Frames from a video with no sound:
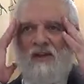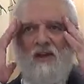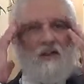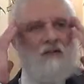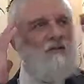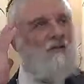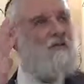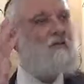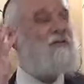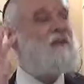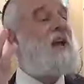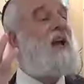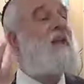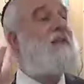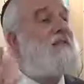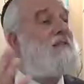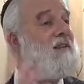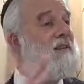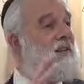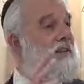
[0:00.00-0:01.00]
He
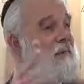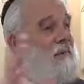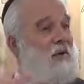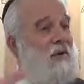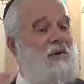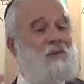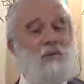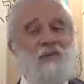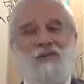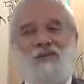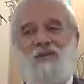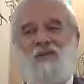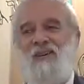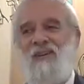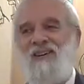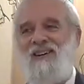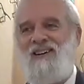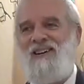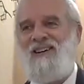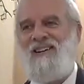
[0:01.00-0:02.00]
understands a little bit of what's
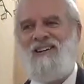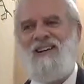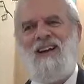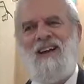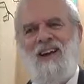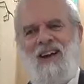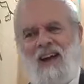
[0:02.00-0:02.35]
going on.